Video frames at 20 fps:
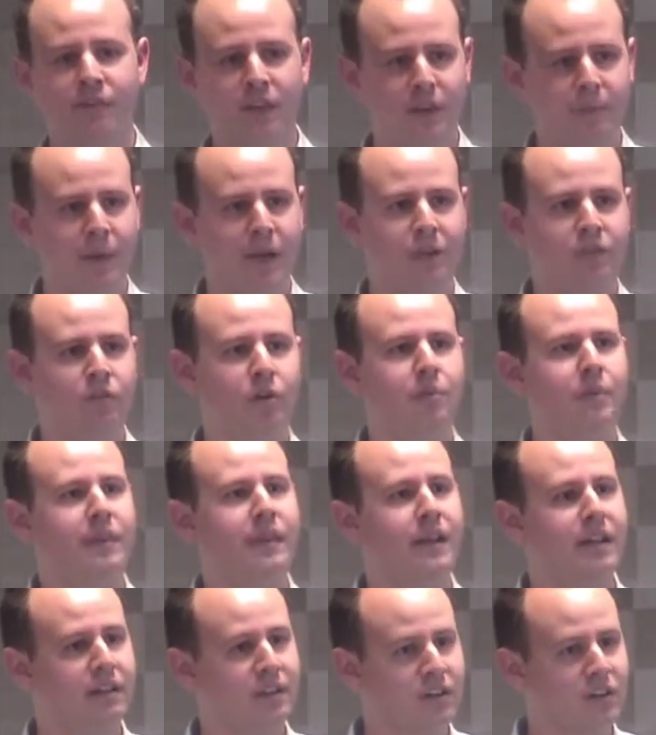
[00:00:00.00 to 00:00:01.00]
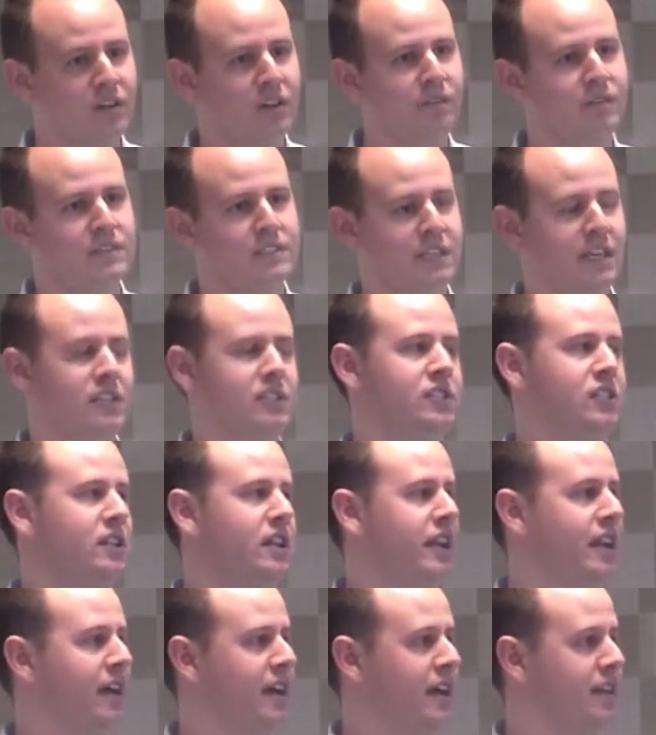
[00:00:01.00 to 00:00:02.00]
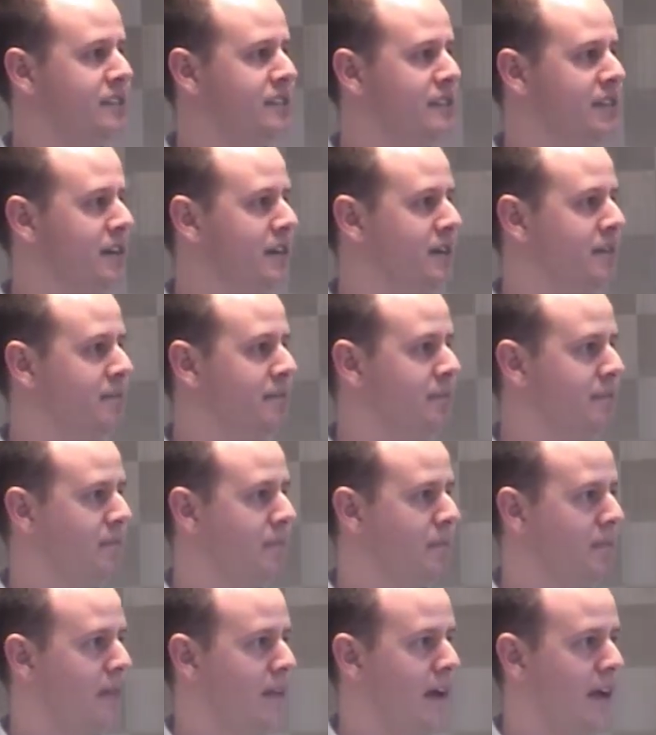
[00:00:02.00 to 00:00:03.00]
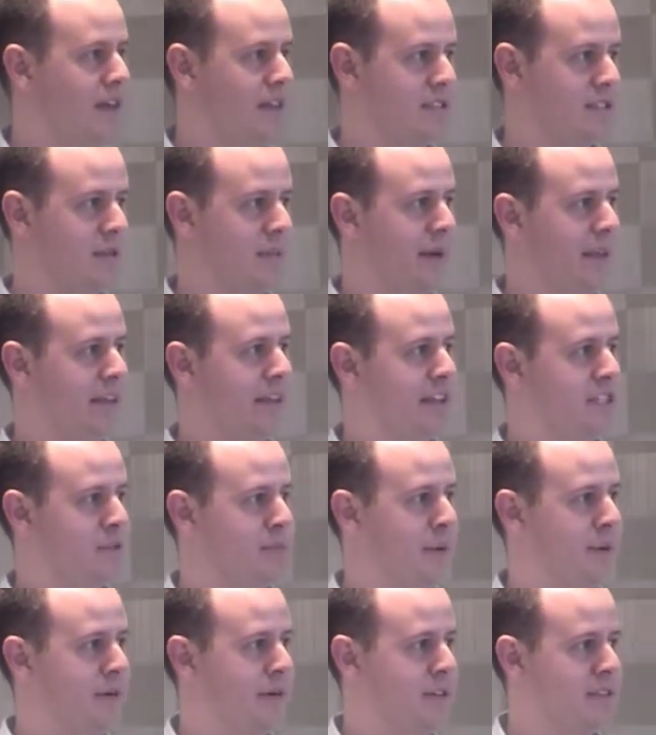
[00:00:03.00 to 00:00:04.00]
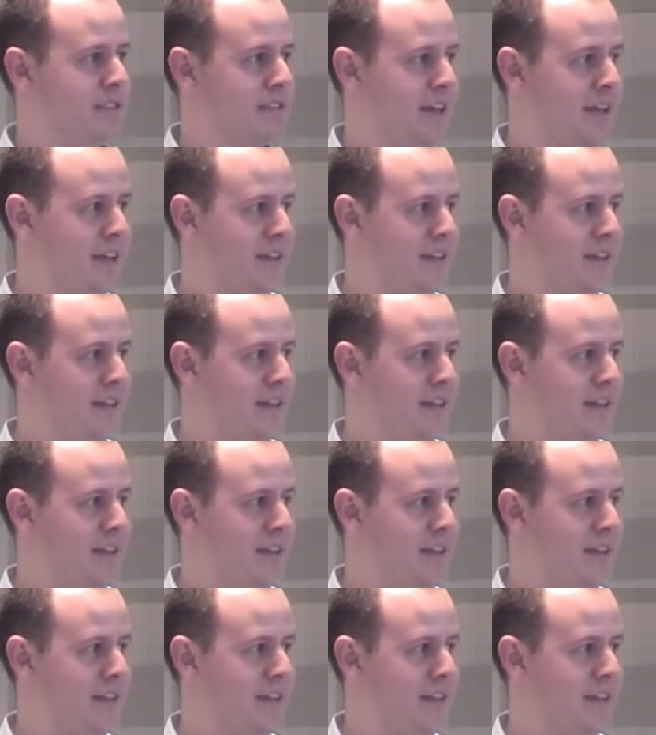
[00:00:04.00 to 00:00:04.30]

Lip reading: a feedback form at the end of the conversation and ask about the experience.